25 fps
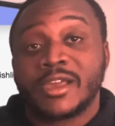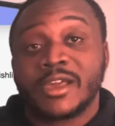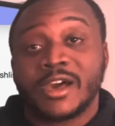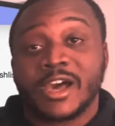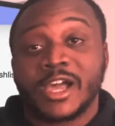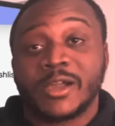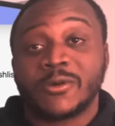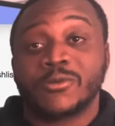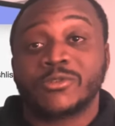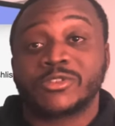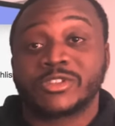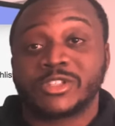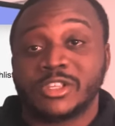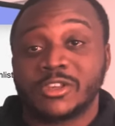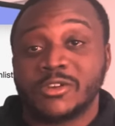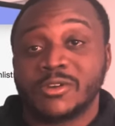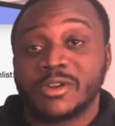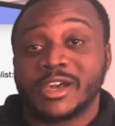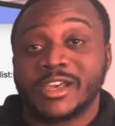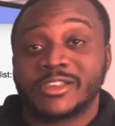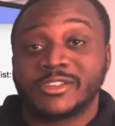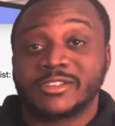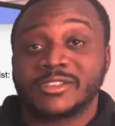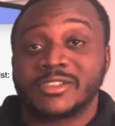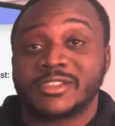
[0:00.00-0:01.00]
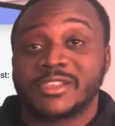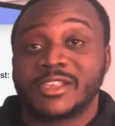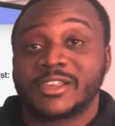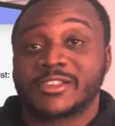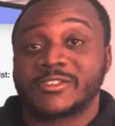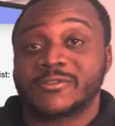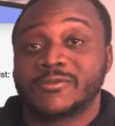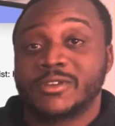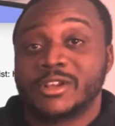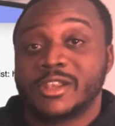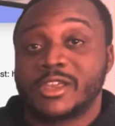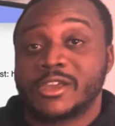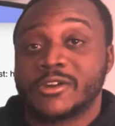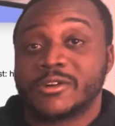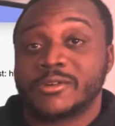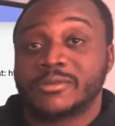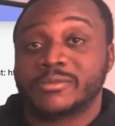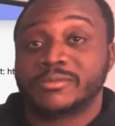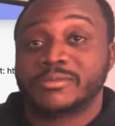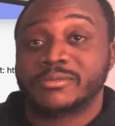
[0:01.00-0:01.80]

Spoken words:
I will see you guys in the next video.